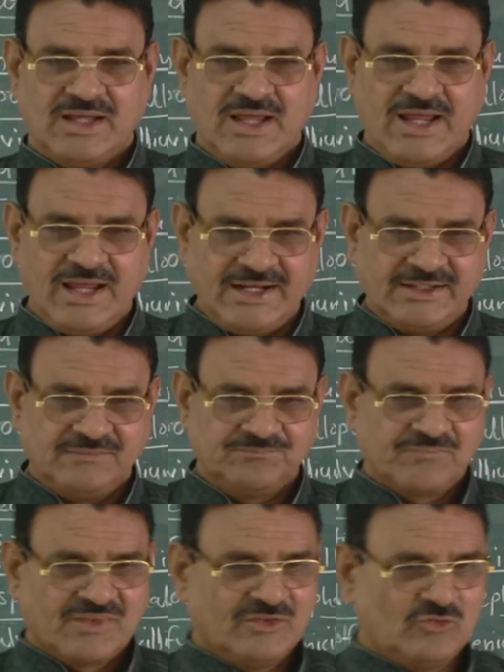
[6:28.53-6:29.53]
and
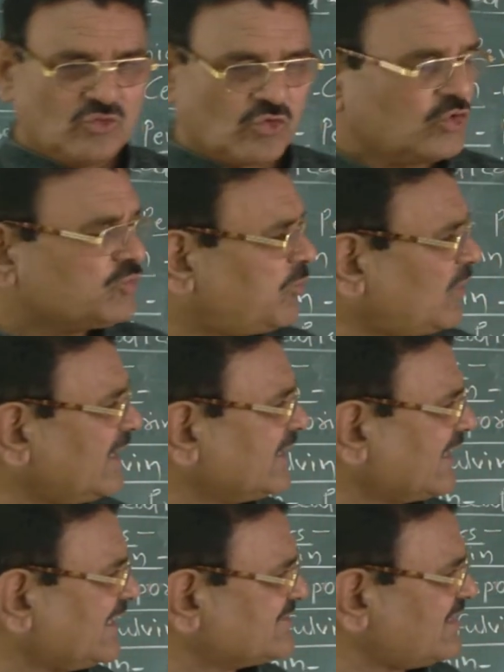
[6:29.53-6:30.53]
Neurospora
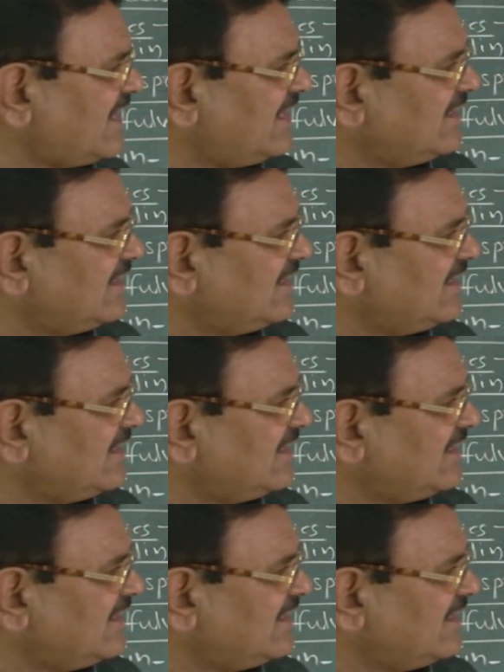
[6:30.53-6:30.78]
crassa.